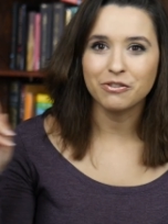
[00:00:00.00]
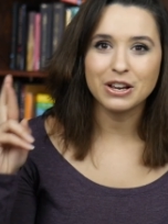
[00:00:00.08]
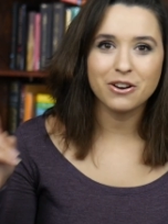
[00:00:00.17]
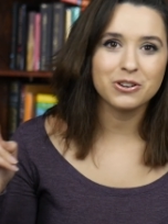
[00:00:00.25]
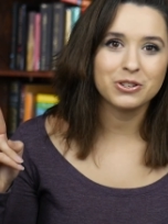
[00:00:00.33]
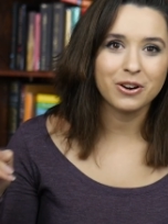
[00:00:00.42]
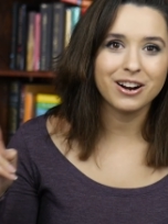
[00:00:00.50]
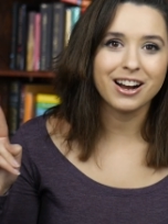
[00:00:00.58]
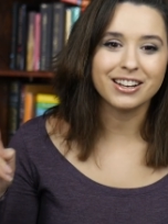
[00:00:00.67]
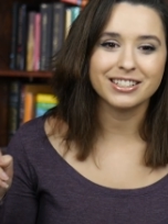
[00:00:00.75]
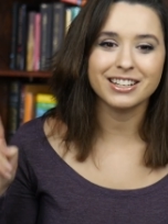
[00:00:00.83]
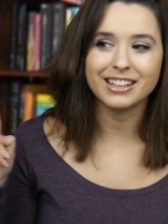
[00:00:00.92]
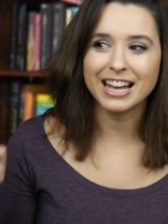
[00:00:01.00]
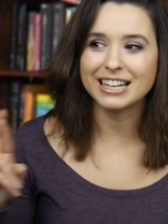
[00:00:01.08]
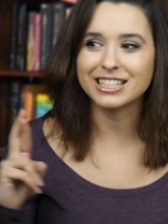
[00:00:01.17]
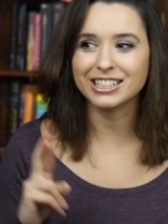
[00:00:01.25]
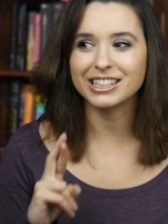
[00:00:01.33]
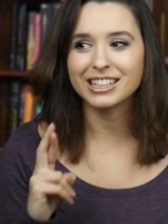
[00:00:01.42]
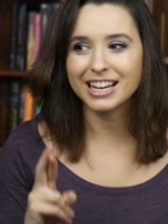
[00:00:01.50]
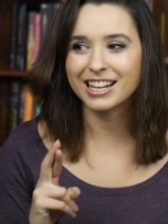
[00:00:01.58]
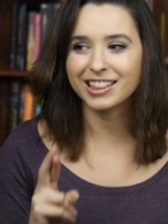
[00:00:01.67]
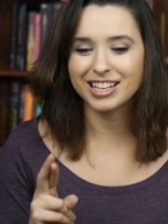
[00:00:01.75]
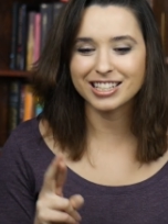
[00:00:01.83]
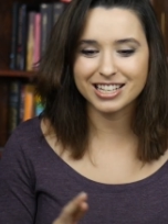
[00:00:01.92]
fingers crossed I'll actually like
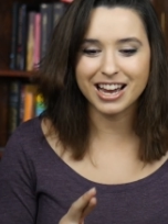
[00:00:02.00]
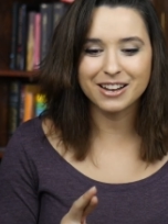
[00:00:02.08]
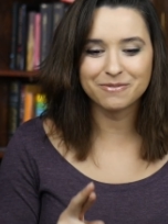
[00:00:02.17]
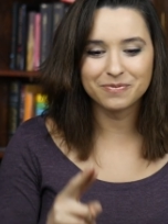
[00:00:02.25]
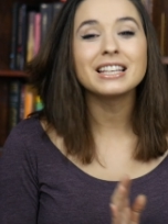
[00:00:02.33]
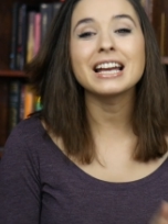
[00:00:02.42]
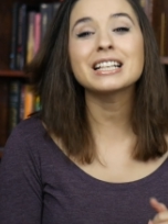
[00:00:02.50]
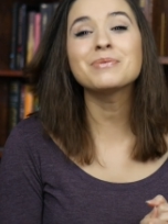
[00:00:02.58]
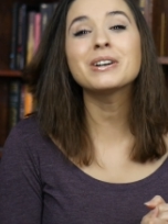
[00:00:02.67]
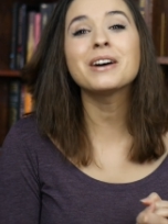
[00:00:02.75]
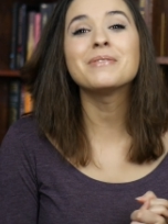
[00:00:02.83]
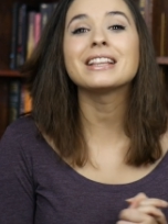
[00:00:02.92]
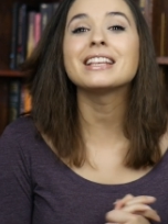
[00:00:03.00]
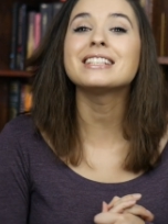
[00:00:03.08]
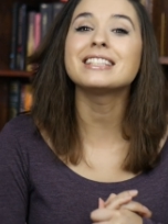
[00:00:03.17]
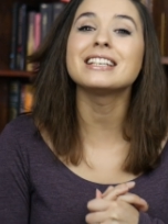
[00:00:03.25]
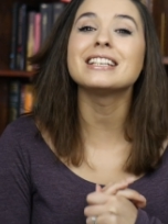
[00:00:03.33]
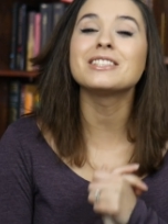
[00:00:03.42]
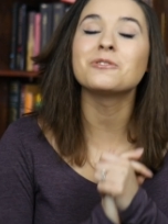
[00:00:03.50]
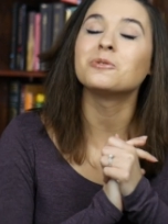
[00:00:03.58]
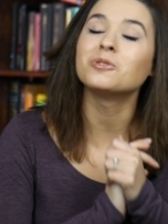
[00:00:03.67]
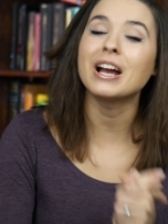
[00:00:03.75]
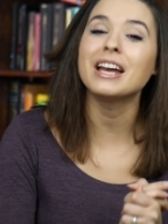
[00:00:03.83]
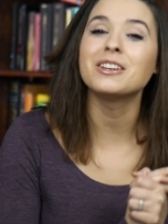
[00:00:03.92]
it this time. Next book on my list is
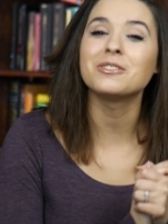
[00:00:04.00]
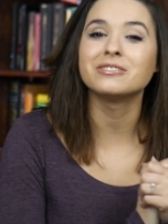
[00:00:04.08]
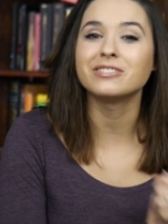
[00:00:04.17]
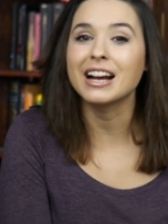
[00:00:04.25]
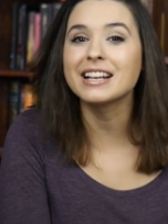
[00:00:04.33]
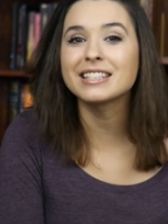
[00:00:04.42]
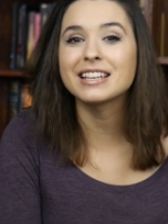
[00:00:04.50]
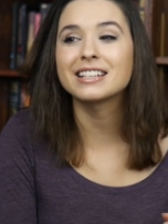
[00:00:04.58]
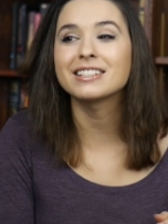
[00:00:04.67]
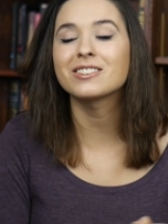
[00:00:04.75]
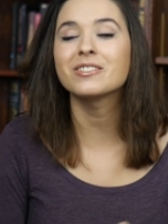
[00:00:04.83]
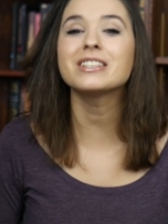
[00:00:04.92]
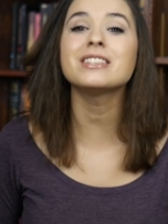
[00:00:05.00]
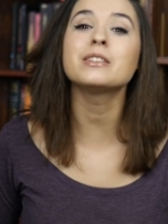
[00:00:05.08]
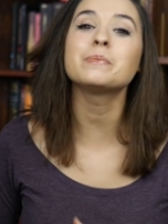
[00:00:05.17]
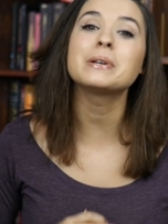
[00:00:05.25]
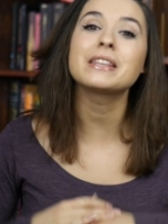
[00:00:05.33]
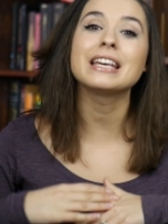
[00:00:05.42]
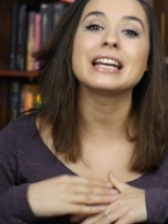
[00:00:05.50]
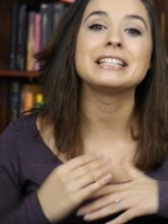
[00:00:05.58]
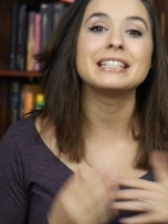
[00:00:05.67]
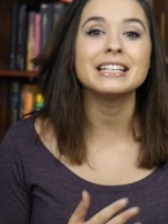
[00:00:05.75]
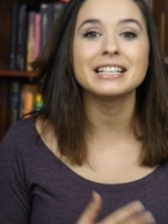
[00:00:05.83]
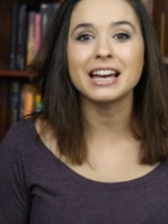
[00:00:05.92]
Red Rising. So this is a book that I
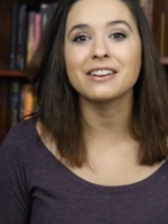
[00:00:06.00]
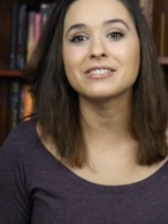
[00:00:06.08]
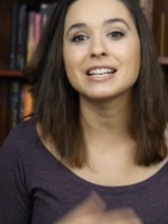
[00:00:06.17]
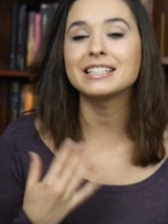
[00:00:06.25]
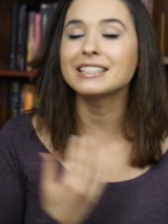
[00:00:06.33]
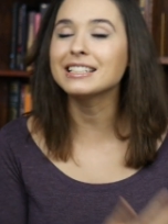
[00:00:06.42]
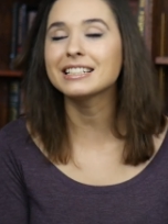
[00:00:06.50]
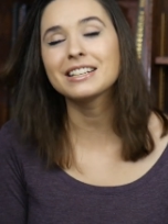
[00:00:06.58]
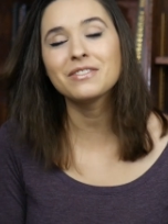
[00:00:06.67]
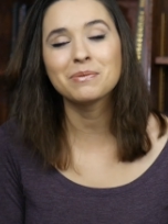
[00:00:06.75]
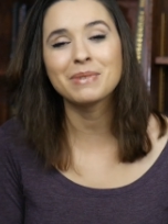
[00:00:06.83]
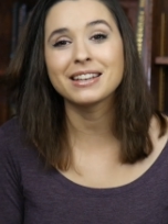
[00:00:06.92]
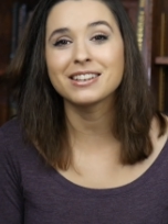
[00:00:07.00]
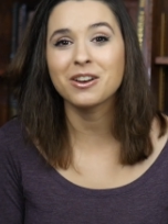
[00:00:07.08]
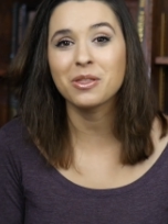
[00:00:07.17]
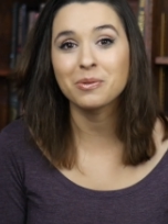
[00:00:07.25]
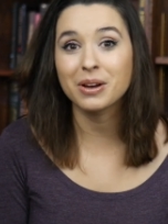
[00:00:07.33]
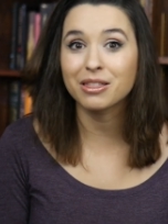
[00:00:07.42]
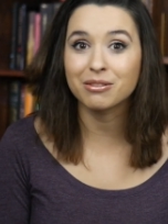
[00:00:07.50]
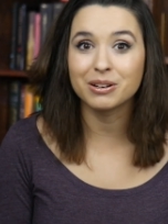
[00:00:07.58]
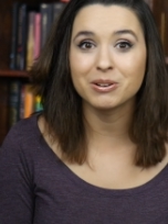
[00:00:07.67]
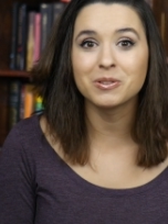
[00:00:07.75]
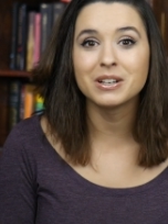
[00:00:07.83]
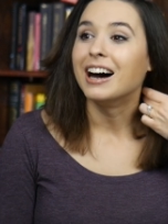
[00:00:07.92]
DNF'd. I didn't even make it all the way
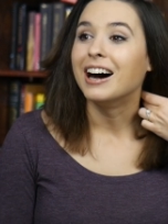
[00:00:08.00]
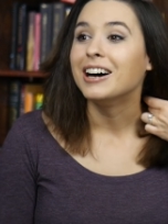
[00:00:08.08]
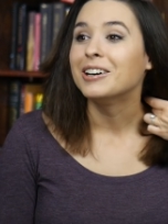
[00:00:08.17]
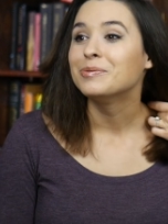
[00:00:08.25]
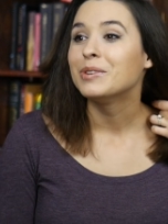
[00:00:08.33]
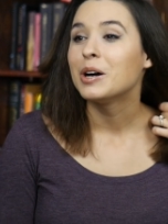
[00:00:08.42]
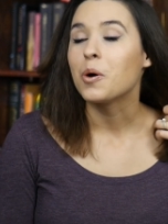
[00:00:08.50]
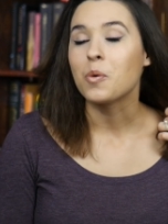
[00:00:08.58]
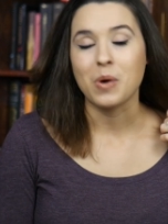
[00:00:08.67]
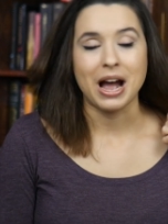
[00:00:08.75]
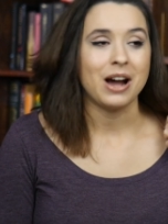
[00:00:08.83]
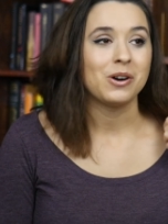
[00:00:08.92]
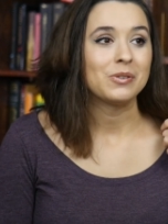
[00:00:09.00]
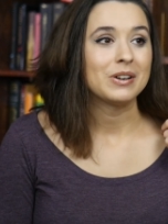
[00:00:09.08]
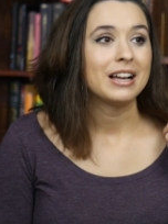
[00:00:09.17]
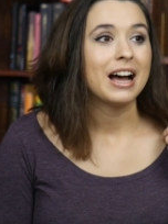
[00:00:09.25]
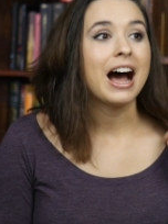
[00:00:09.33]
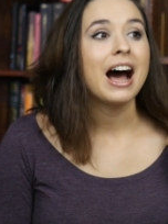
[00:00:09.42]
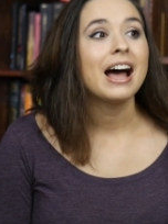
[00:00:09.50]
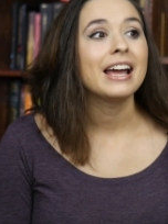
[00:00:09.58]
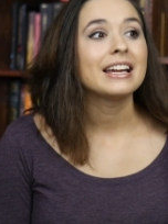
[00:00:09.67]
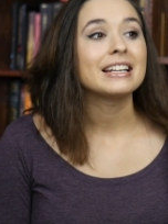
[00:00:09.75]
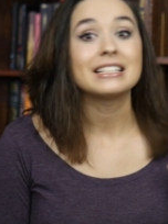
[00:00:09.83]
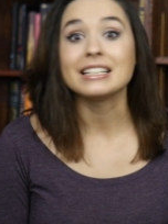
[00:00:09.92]
through. Wow.
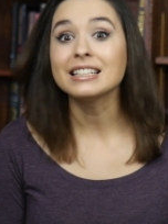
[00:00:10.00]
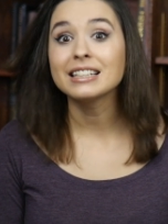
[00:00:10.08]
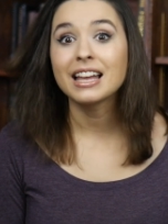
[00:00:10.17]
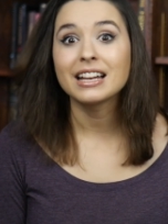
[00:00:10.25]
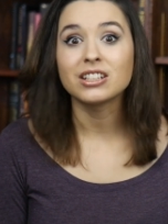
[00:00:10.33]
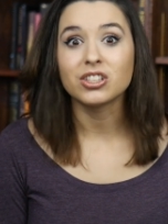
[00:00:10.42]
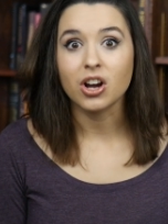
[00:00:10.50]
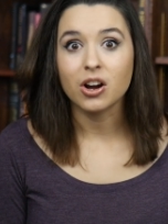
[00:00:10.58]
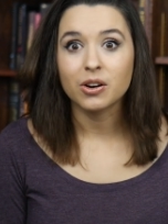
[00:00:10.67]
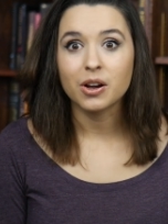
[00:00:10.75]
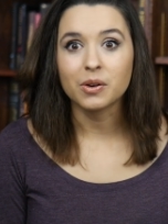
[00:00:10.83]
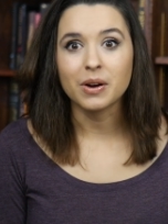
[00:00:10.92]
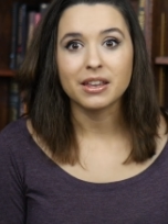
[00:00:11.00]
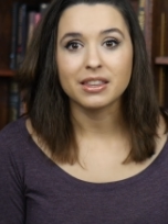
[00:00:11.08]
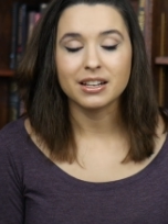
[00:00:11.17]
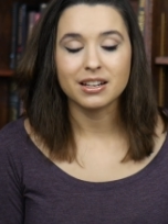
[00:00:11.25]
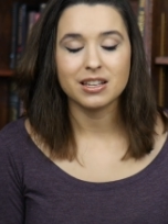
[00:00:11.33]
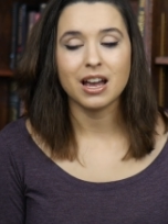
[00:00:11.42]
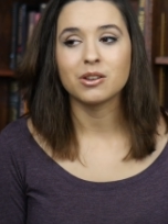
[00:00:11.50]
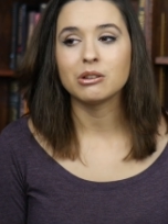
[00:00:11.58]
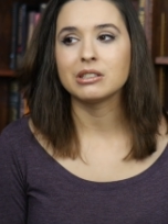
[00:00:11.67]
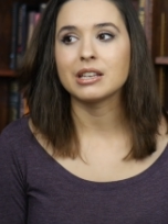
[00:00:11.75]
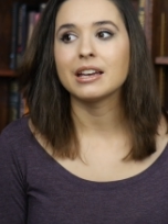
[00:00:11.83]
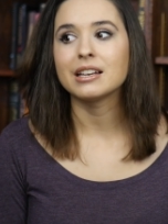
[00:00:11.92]
I didn't like Darrow, I think is how
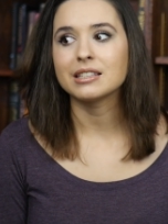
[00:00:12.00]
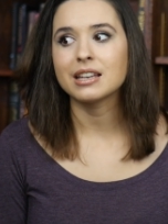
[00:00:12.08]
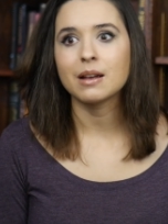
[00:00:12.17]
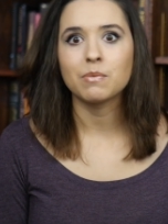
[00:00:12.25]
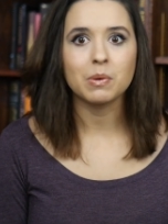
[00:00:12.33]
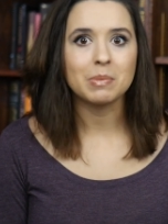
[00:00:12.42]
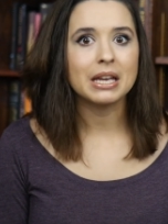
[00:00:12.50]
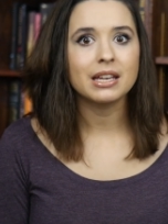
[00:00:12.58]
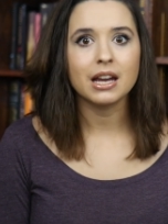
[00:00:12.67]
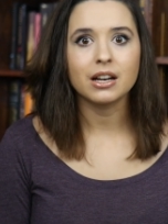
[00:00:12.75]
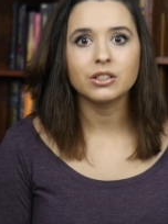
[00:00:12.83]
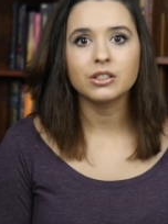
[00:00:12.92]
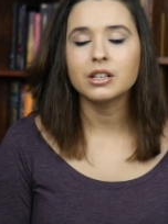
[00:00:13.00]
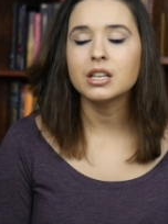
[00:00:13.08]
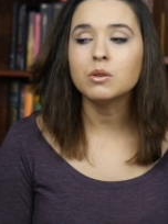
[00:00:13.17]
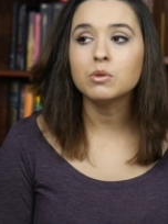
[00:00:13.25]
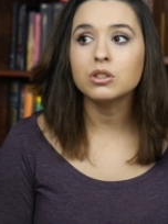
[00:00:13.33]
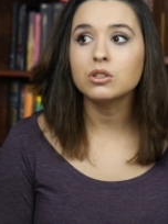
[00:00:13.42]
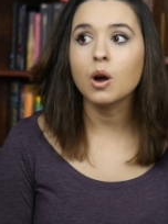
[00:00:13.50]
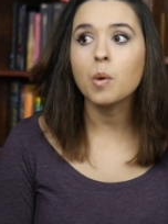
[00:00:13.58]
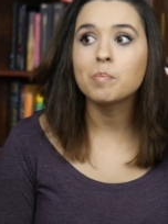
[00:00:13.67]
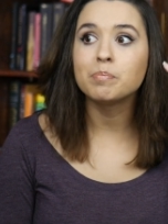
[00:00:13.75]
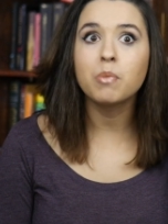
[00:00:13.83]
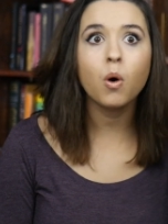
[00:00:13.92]
you say his name, the main character. He was
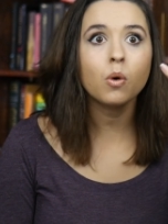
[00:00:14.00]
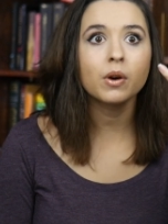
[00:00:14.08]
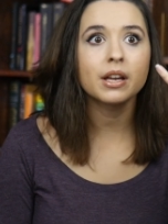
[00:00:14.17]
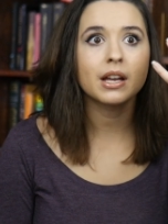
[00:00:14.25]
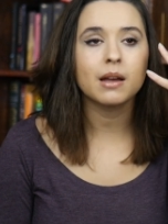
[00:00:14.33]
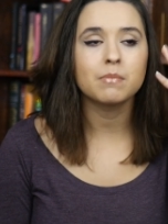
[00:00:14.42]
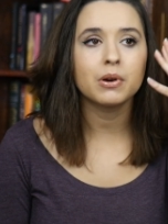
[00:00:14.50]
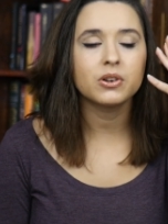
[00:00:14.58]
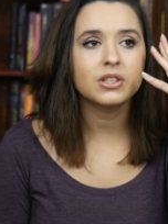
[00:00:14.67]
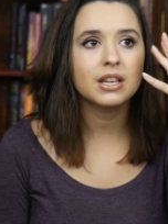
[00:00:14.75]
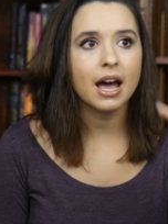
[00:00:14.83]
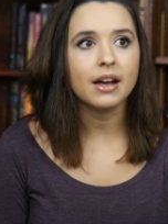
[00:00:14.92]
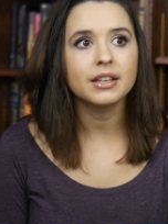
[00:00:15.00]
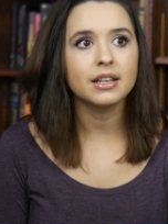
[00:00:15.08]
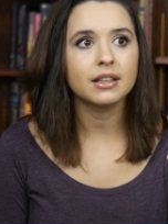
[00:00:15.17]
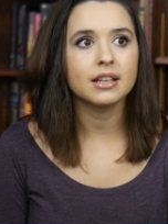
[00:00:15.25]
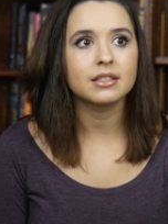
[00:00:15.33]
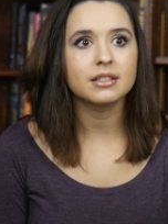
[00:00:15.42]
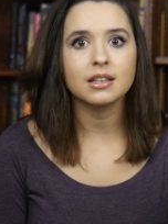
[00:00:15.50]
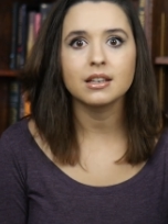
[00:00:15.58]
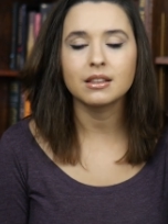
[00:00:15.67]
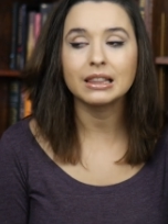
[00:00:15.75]
so boring and personality-less